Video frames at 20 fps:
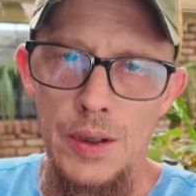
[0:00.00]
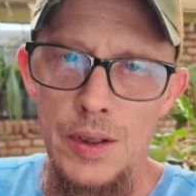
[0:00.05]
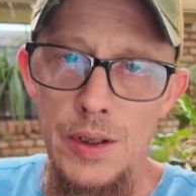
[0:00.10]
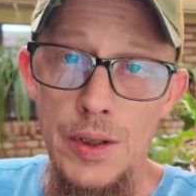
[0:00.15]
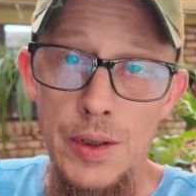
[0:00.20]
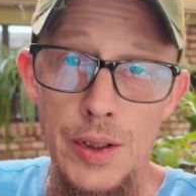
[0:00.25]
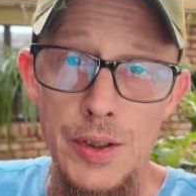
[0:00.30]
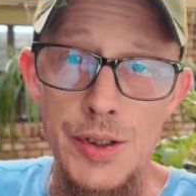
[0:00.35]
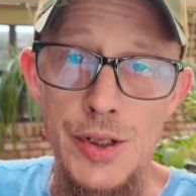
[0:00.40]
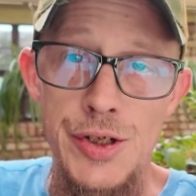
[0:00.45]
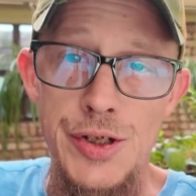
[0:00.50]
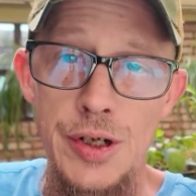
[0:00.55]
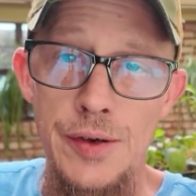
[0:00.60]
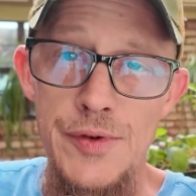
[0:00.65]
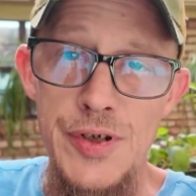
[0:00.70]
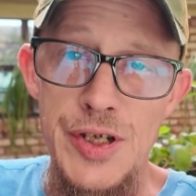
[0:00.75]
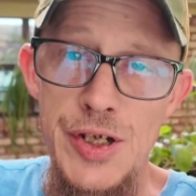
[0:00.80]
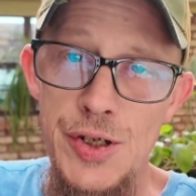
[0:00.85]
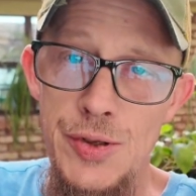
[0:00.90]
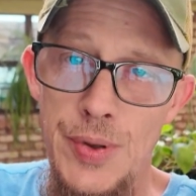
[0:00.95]
you can just
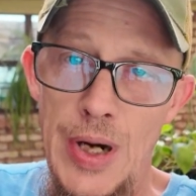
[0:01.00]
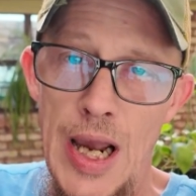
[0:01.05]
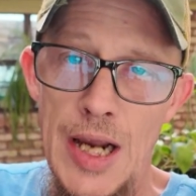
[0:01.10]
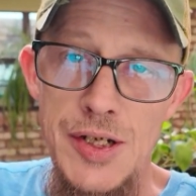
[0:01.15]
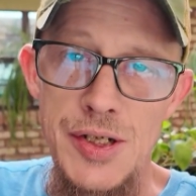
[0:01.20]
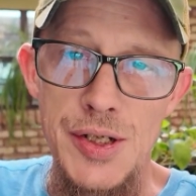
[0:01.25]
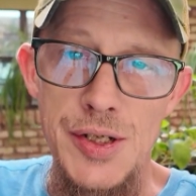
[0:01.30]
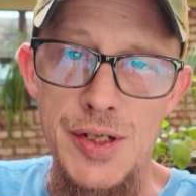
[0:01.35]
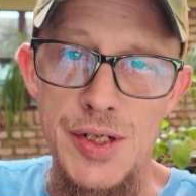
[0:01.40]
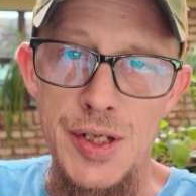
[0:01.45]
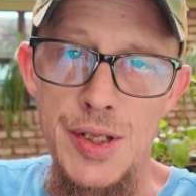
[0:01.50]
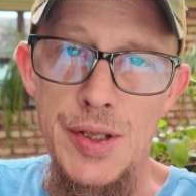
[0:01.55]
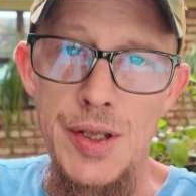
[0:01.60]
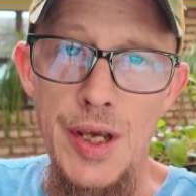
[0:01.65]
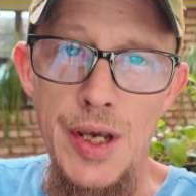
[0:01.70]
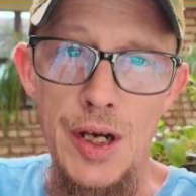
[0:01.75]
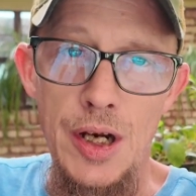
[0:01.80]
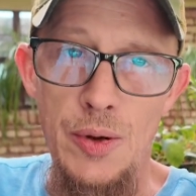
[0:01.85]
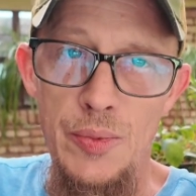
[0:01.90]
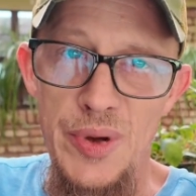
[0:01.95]
service these ratchets and
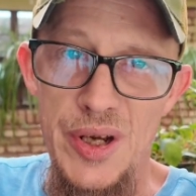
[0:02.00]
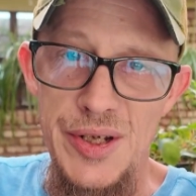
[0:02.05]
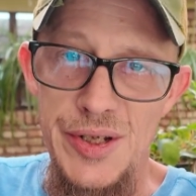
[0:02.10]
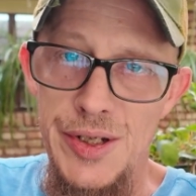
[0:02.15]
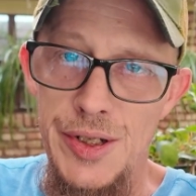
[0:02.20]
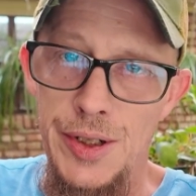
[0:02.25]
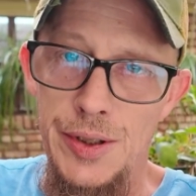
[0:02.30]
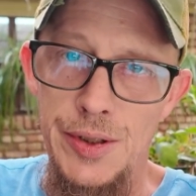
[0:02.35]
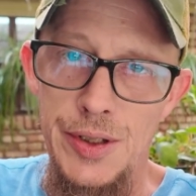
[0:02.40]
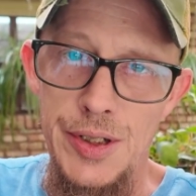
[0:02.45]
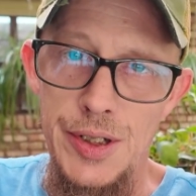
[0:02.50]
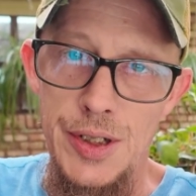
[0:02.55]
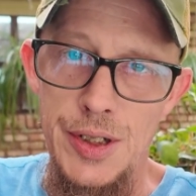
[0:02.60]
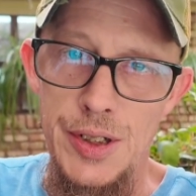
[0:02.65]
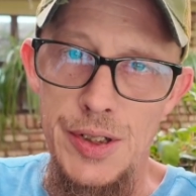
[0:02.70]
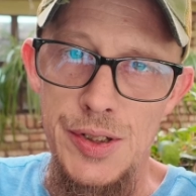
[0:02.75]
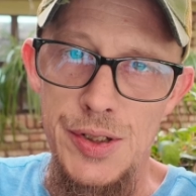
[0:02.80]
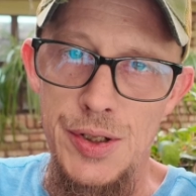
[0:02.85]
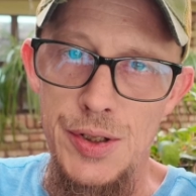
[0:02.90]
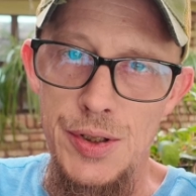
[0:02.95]
they are basically
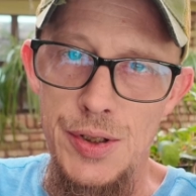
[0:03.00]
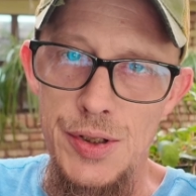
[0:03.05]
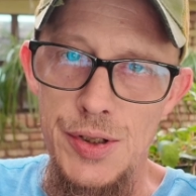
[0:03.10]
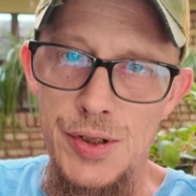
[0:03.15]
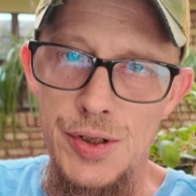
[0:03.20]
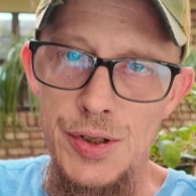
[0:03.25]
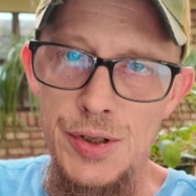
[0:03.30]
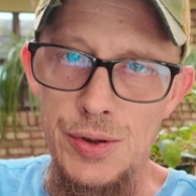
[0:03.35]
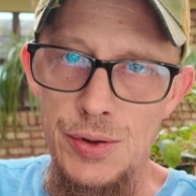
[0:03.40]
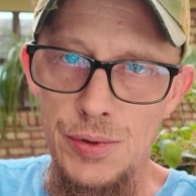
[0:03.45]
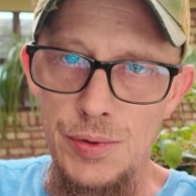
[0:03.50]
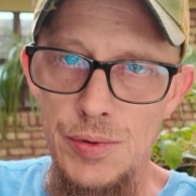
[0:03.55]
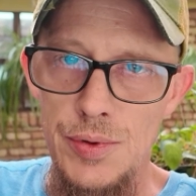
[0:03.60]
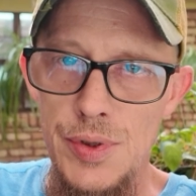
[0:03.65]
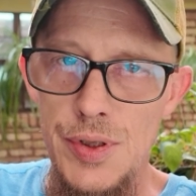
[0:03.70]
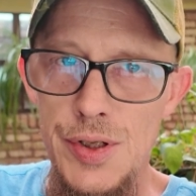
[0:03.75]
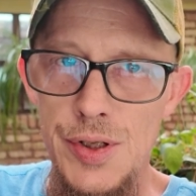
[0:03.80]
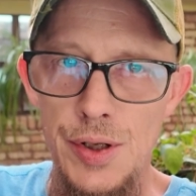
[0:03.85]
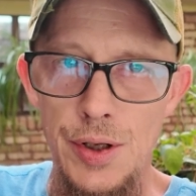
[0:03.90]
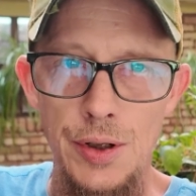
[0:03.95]
as good as new.
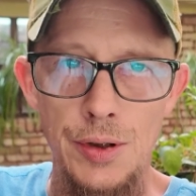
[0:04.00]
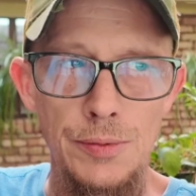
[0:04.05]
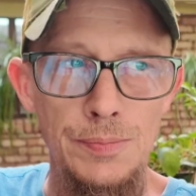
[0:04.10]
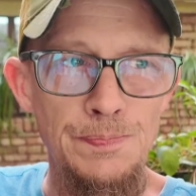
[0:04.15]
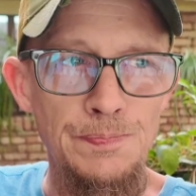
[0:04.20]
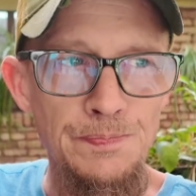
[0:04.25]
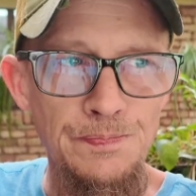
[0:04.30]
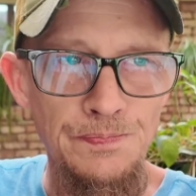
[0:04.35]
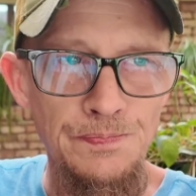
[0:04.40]
So